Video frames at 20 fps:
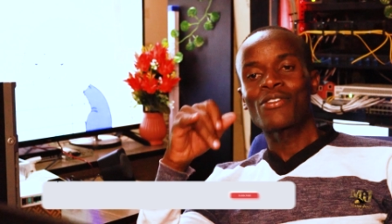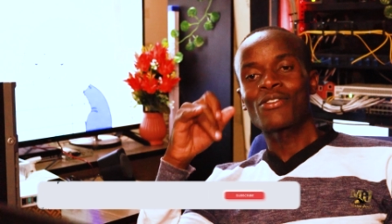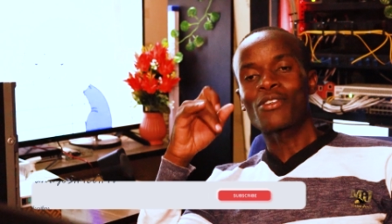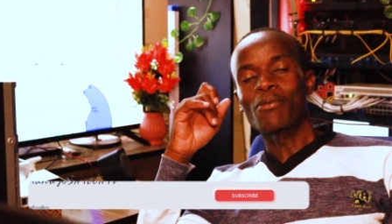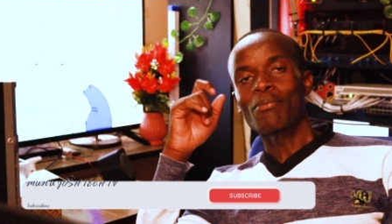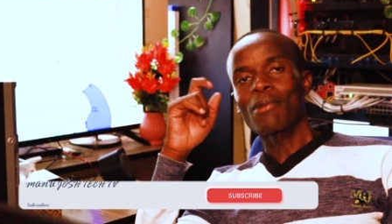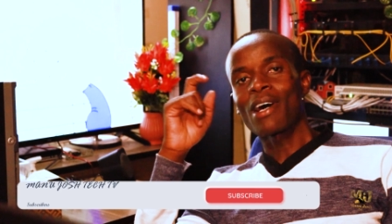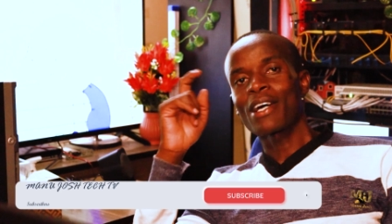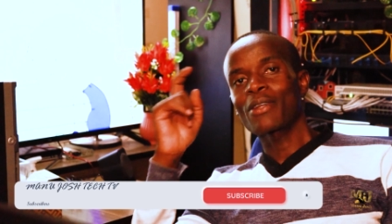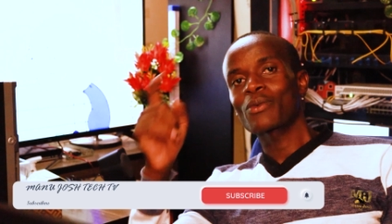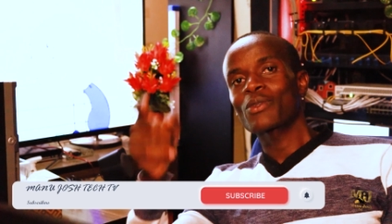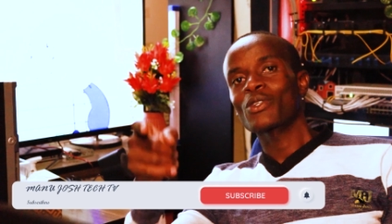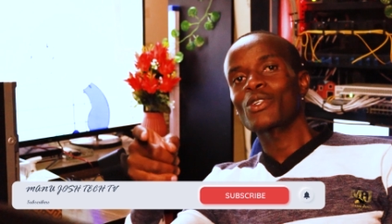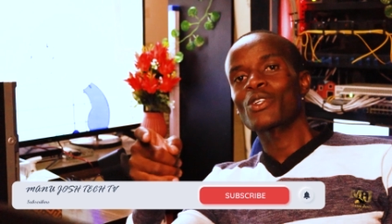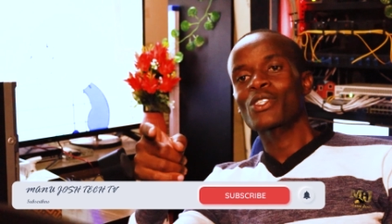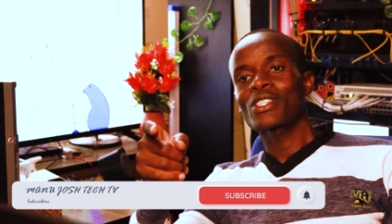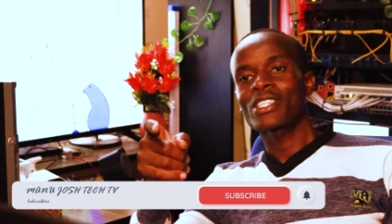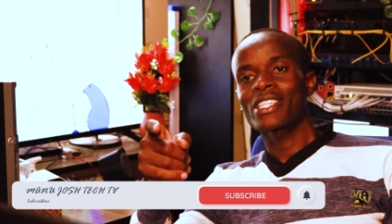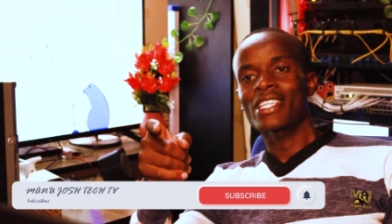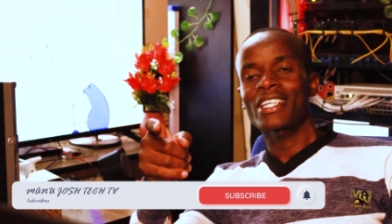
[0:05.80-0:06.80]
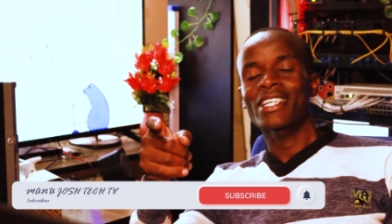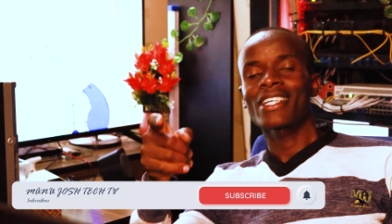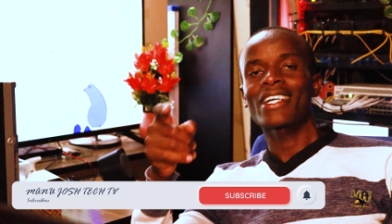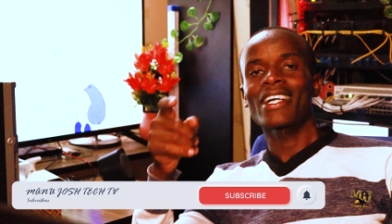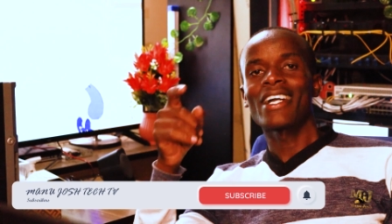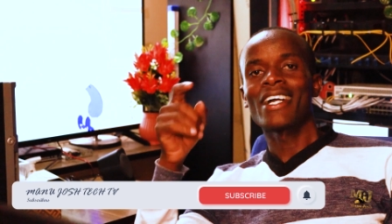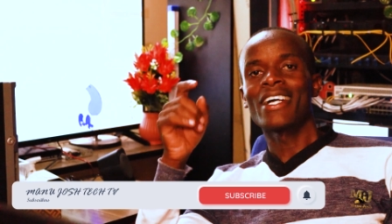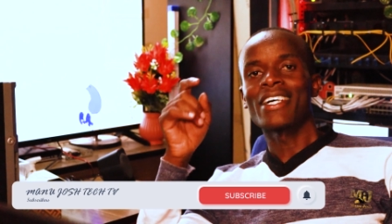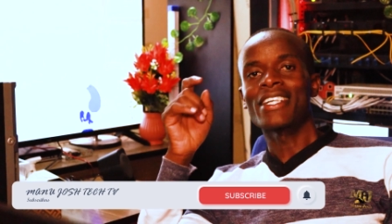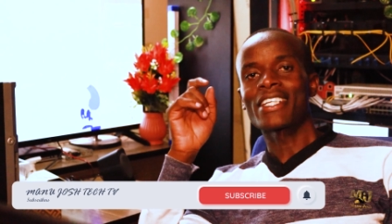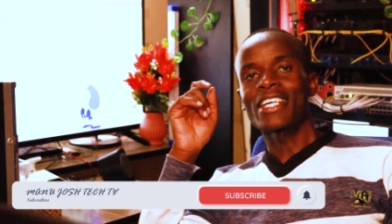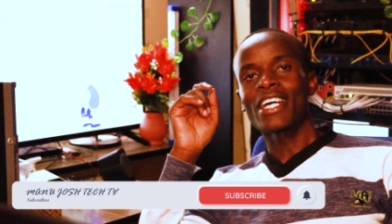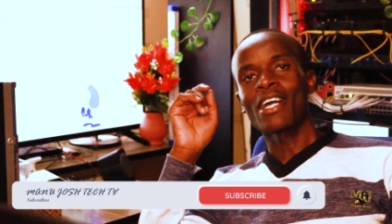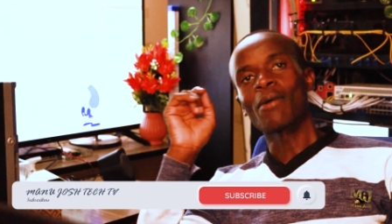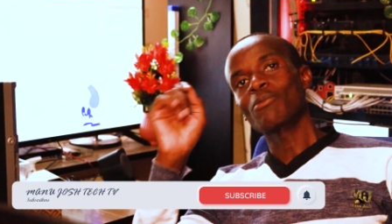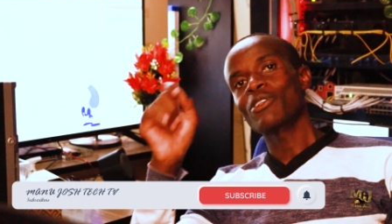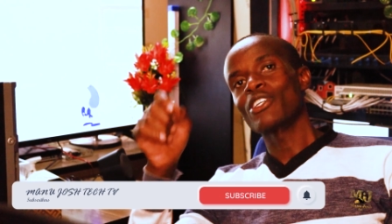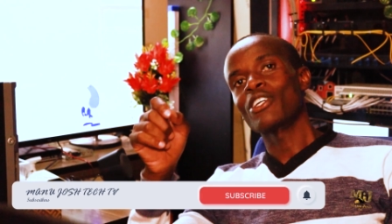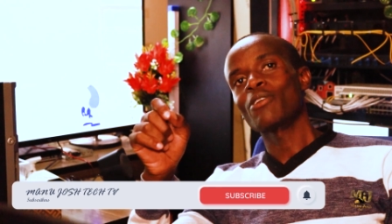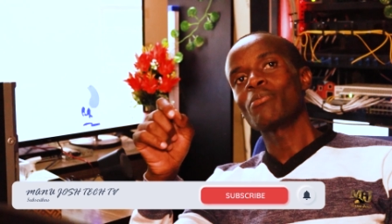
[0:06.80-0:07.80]
for Manu Josh Tech and
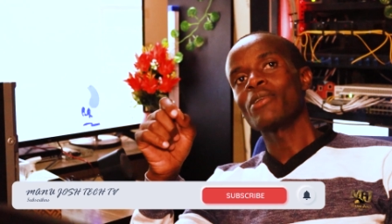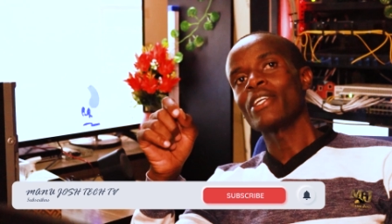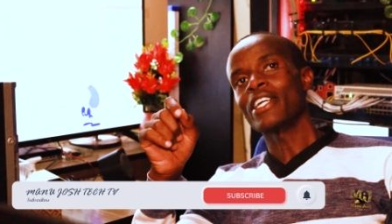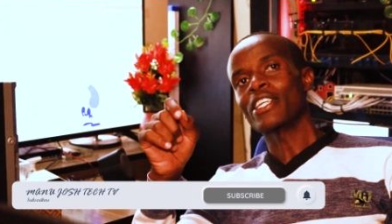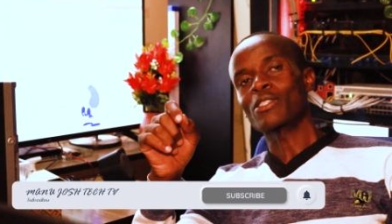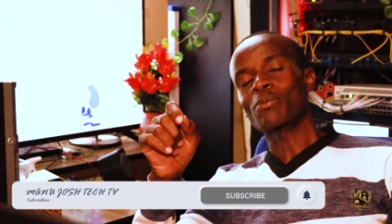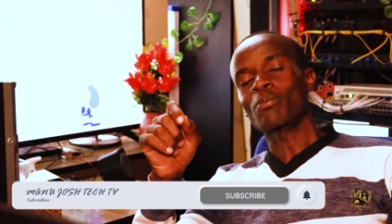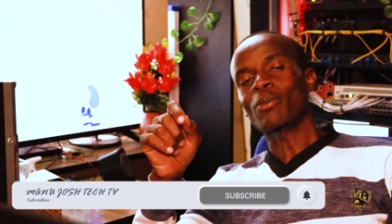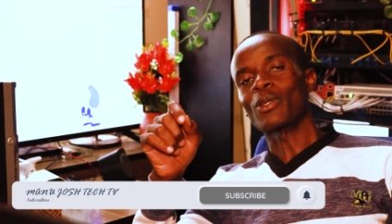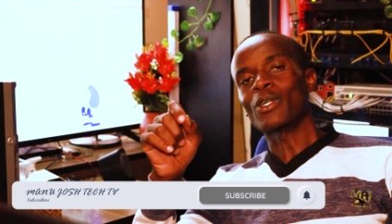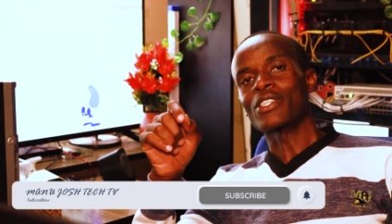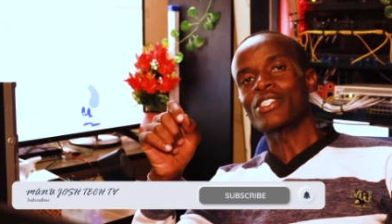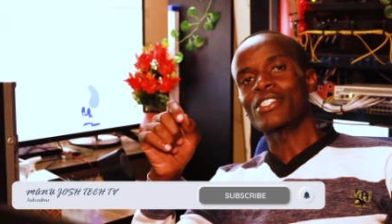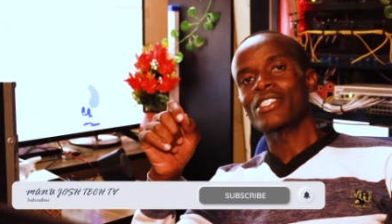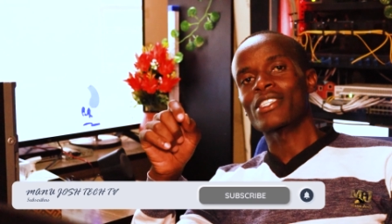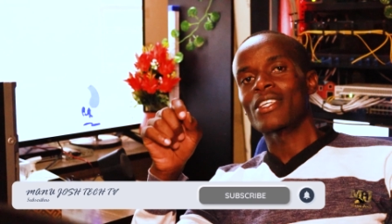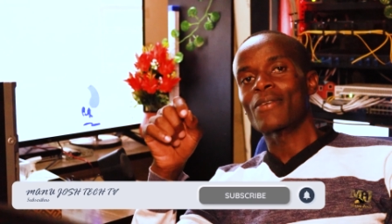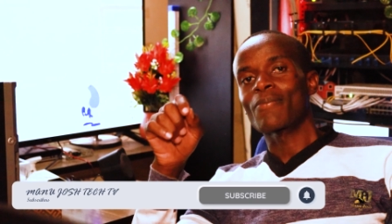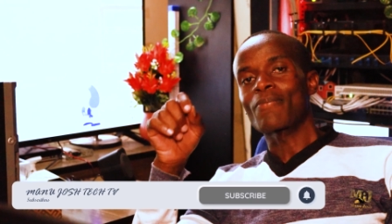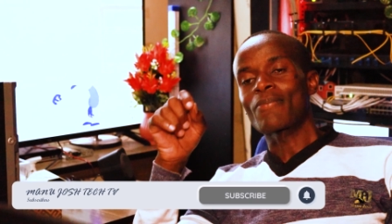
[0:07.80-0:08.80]
MJB Exploits,